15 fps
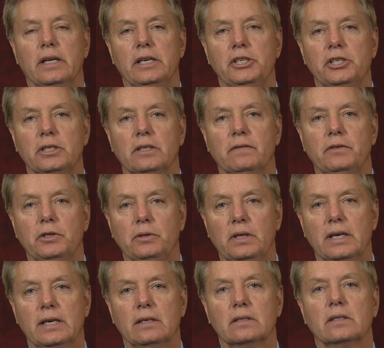nation of
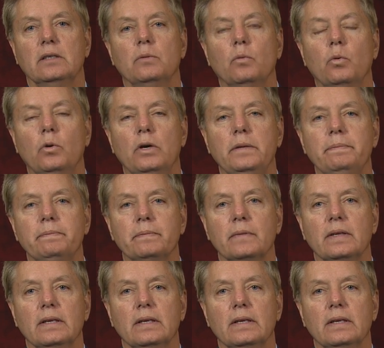2001.